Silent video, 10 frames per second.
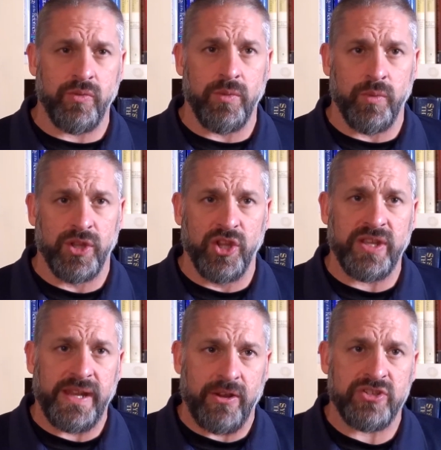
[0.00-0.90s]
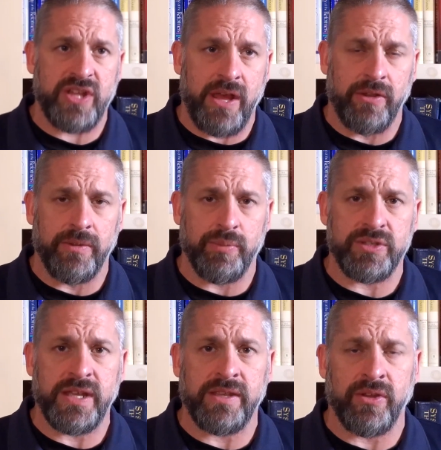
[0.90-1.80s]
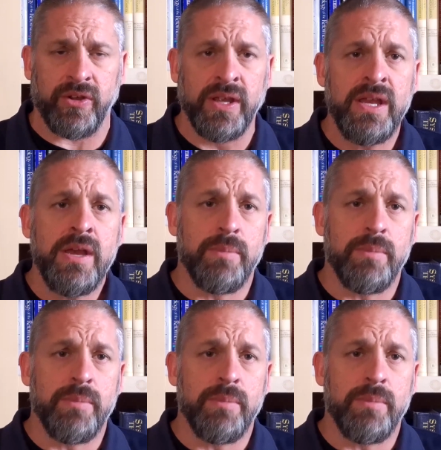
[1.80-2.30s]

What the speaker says: We'll look at Aristotle in particular,